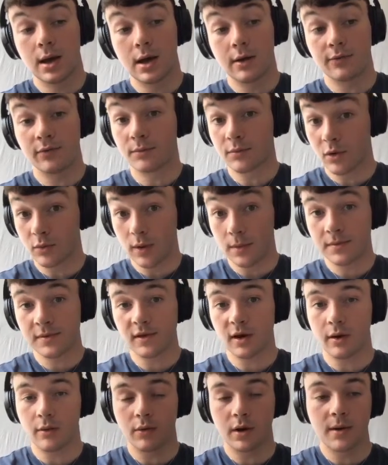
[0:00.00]
from your
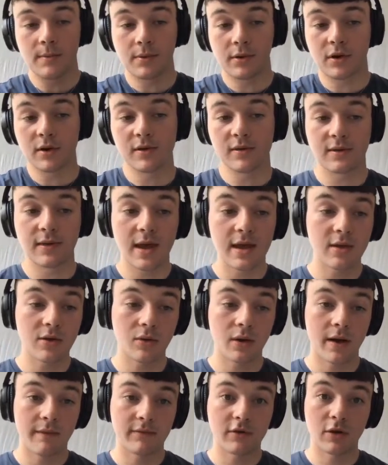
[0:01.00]
website, right? Because then
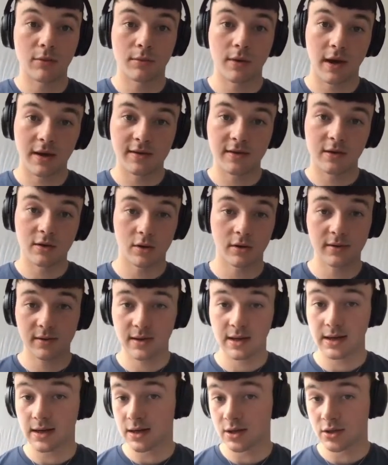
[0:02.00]
you'll have duplicated
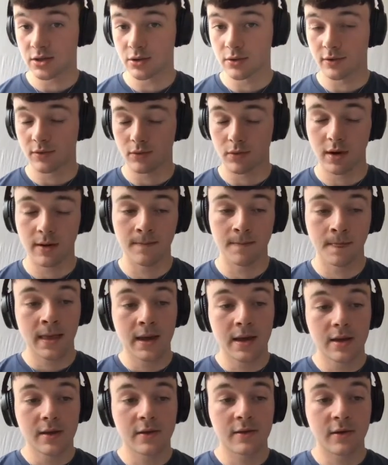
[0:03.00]
content issues, right?
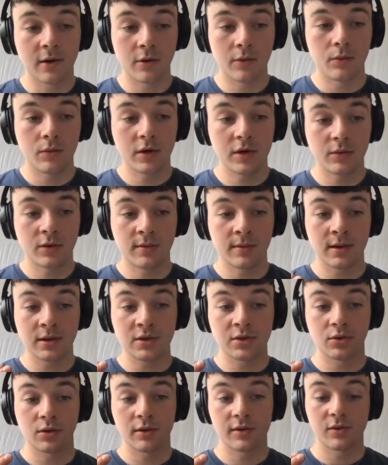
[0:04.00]
So what you want to make
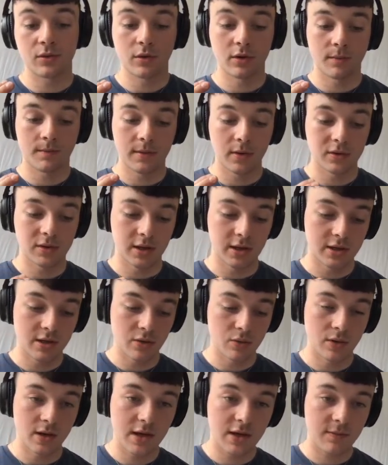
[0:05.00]
sure is you want to build a
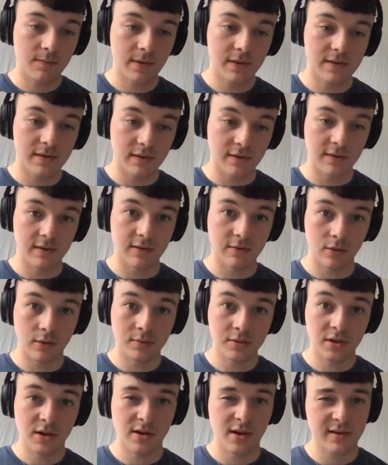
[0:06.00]
unique business
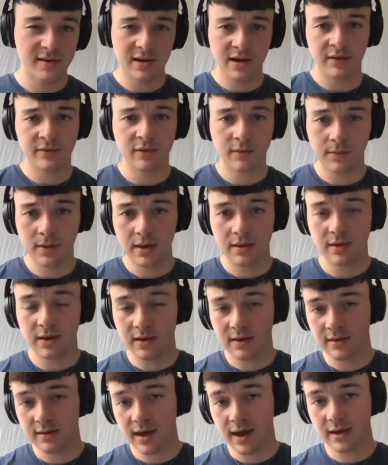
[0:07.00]
description. It doesn't have to be the
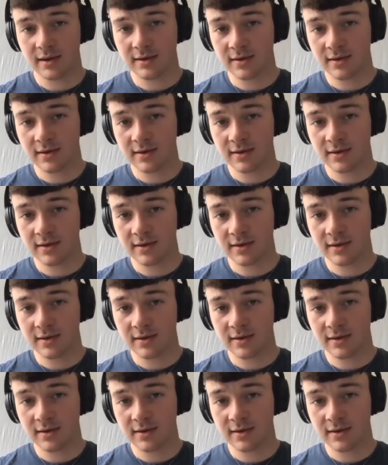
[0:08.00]
exact